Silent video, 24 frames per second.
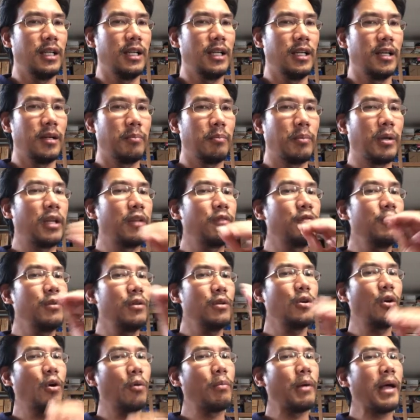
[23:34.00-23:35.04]
But if you
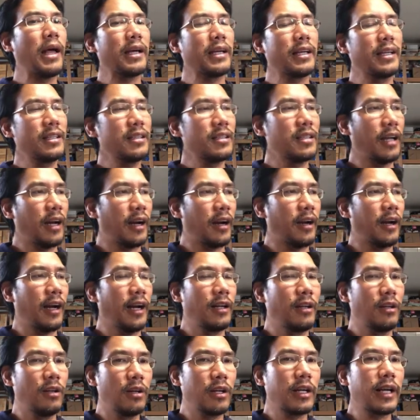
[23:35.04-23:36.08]
go back in there and
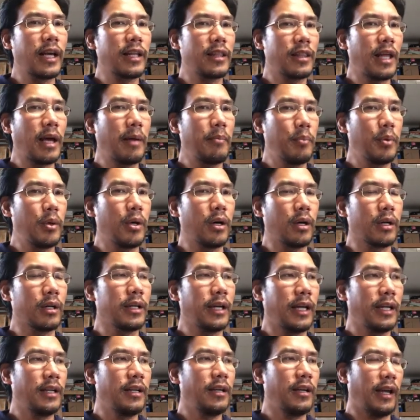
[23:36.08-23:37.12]
look at that book,
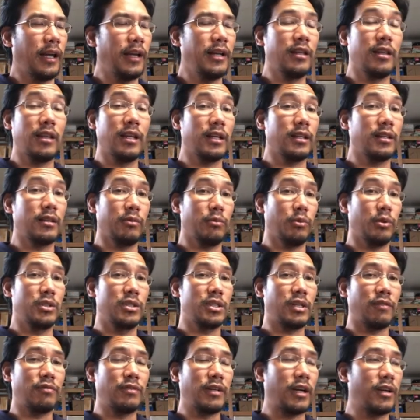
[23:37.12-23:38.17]
anything with
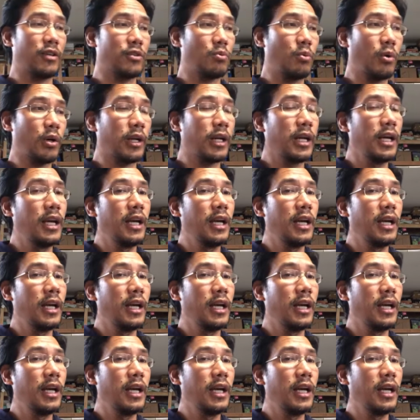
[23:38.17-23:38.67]
Jeff Darrow's work,